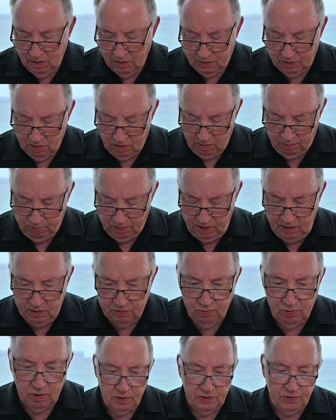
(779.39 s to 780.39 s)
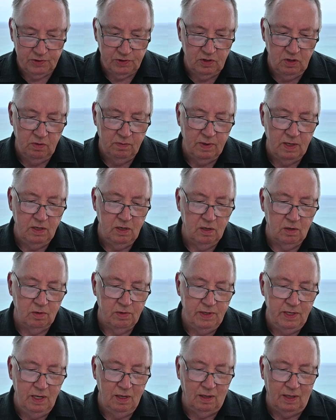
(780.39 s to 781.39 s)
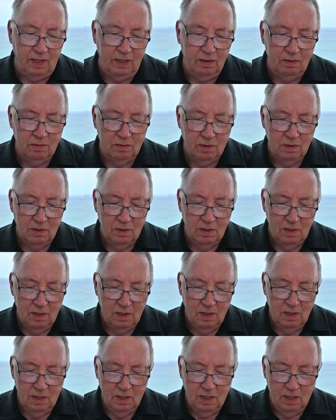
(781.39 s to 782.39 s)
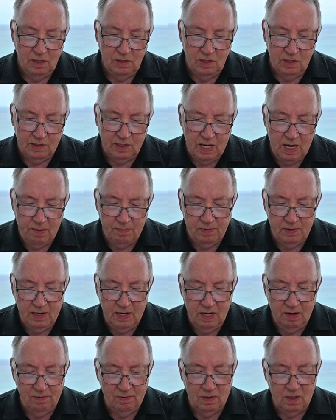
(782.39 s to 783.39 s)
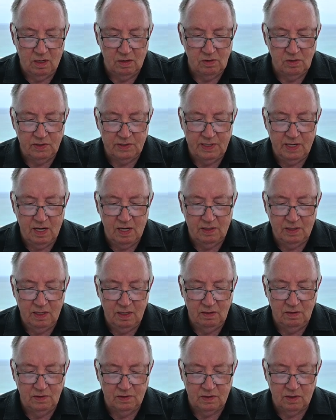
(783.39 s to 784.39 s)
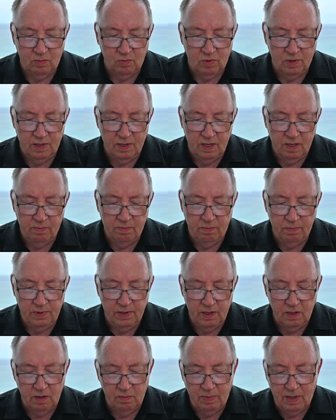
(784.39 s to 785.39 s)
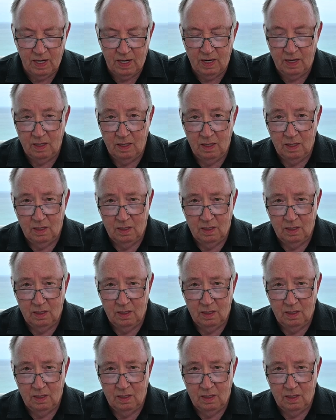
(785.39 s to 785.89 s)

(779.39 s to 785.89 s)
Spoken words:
So the police assume that you're dealing and just happen to have a larger stash hidden somewhere nearby.